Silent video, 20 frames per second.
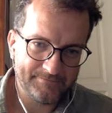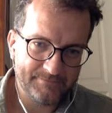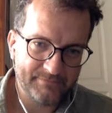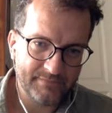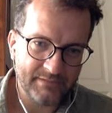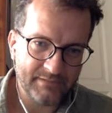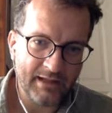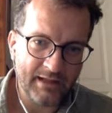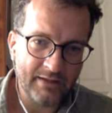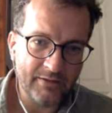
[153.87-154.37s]

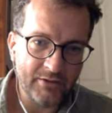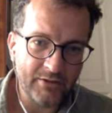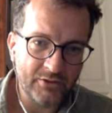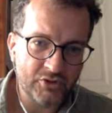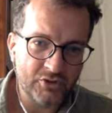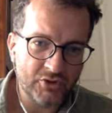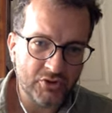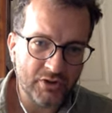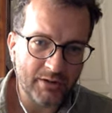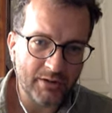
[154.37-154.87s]
the
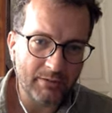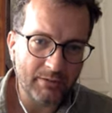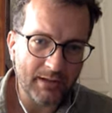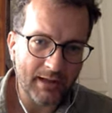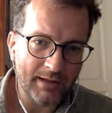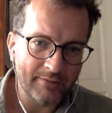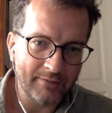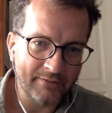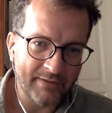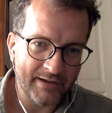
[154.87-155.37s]
trouble
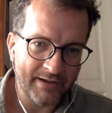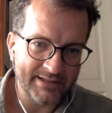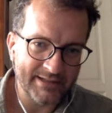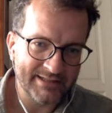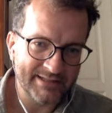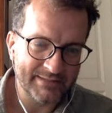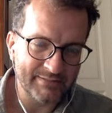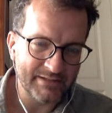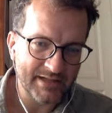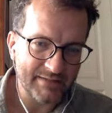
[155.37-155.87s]
I find is
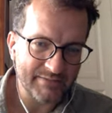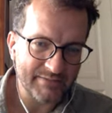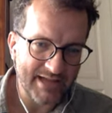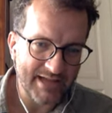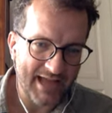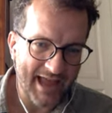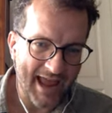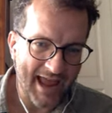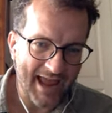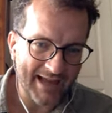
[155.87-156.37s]
sometimes I
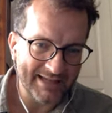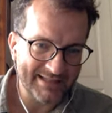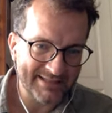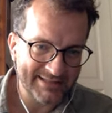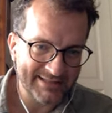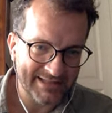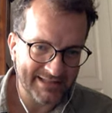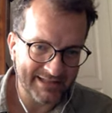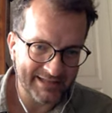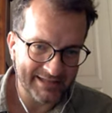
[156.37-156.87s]

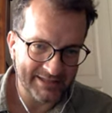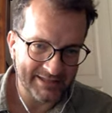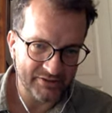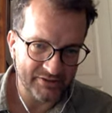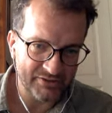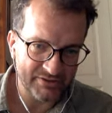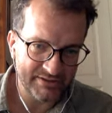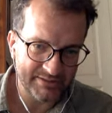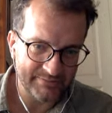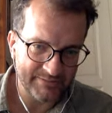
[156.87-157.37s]
accidentally do
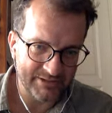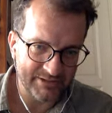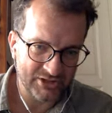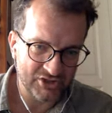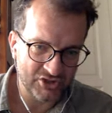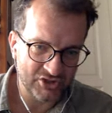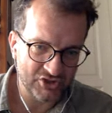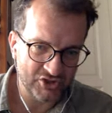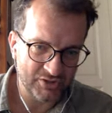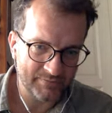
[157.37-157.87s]
something
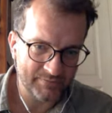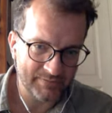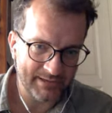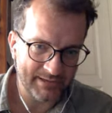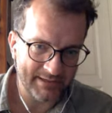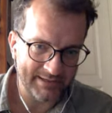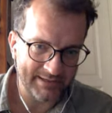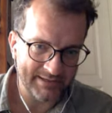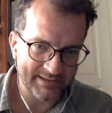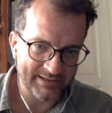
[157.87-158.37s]
stupid
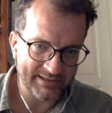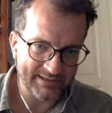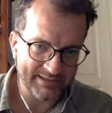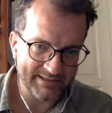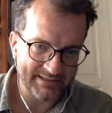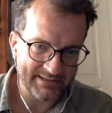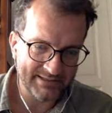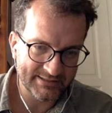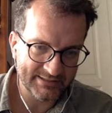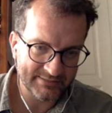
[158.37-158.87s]
like
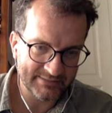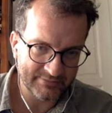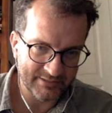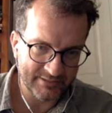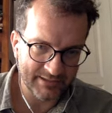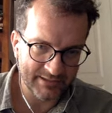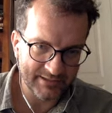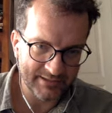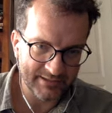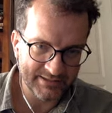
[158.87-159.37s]
this,
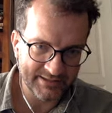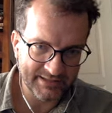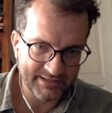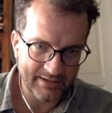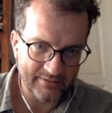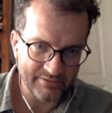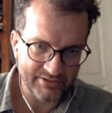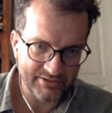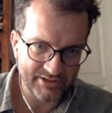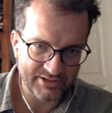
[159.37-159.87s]
right? See how
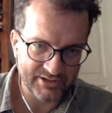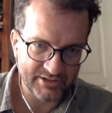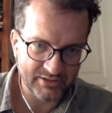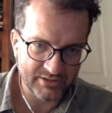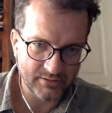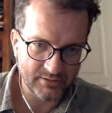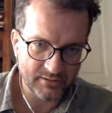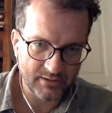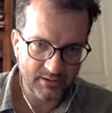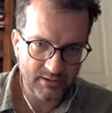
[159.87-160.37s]
it's just
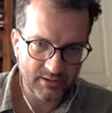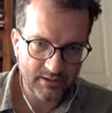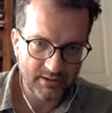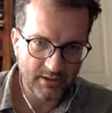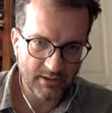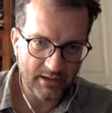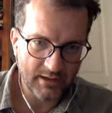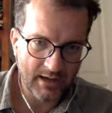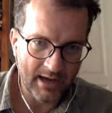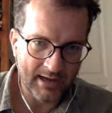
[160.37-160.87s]

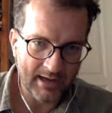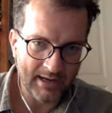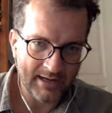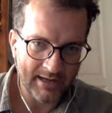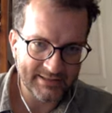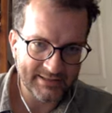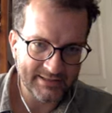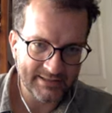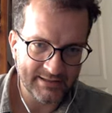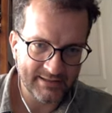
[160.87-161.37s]

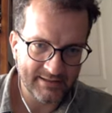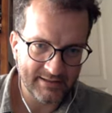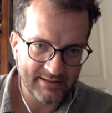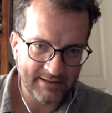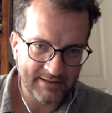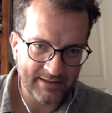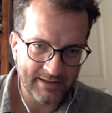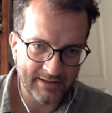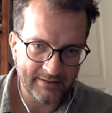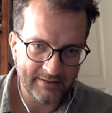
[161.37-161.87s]
highlighted
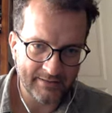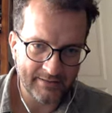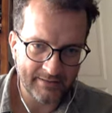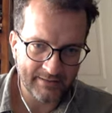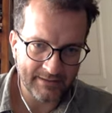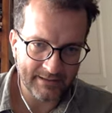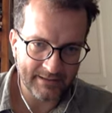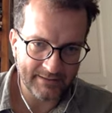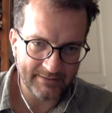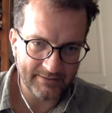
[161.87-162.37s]

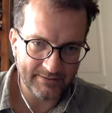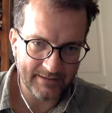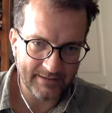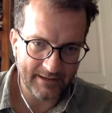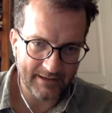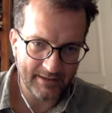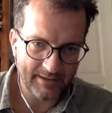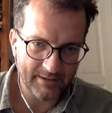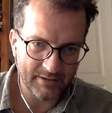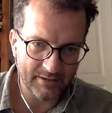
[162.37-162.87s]
that
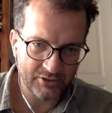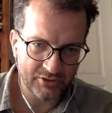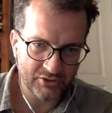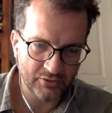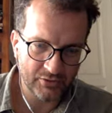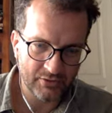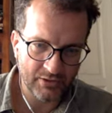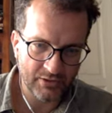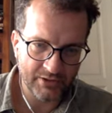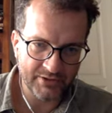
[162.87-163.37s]

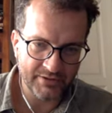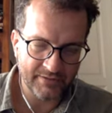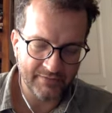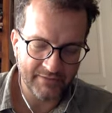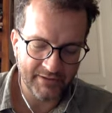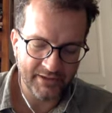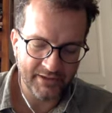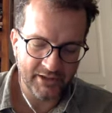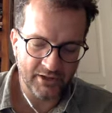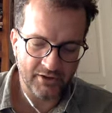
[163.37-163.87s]
two-thirds of the
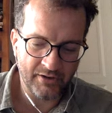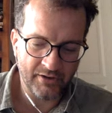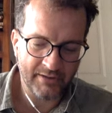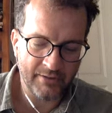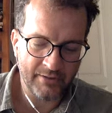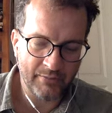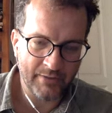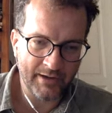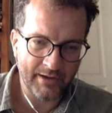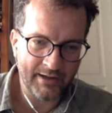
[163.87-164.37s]
video. And
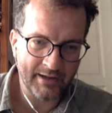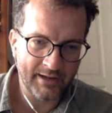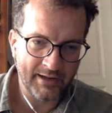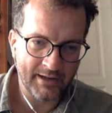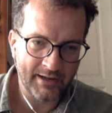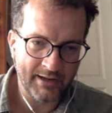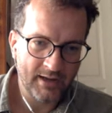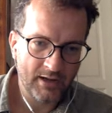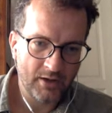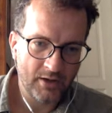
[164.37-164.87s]
then when
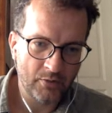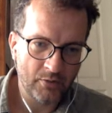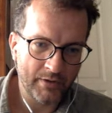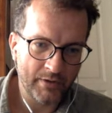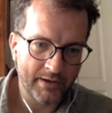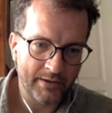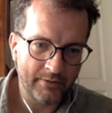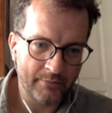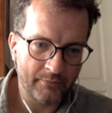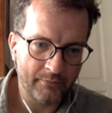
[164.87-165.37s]

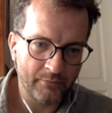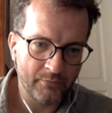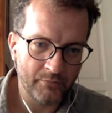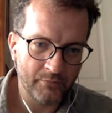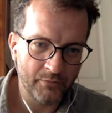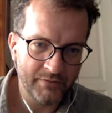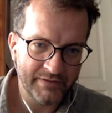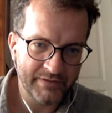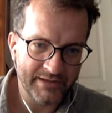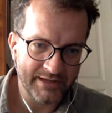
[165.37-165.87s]
I
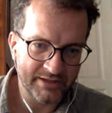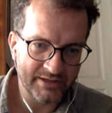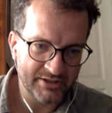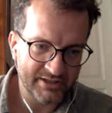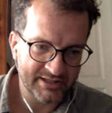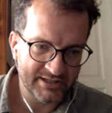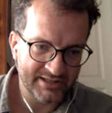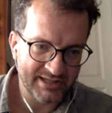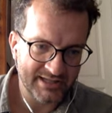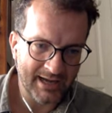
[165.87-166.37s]
move it down to
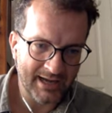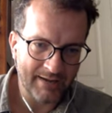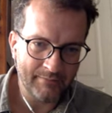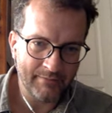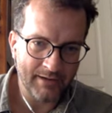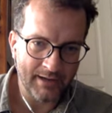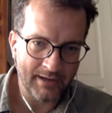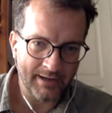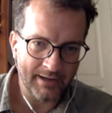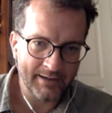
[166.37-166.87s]
the
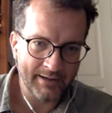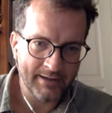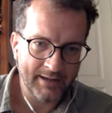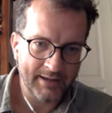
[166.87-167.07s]
timeline,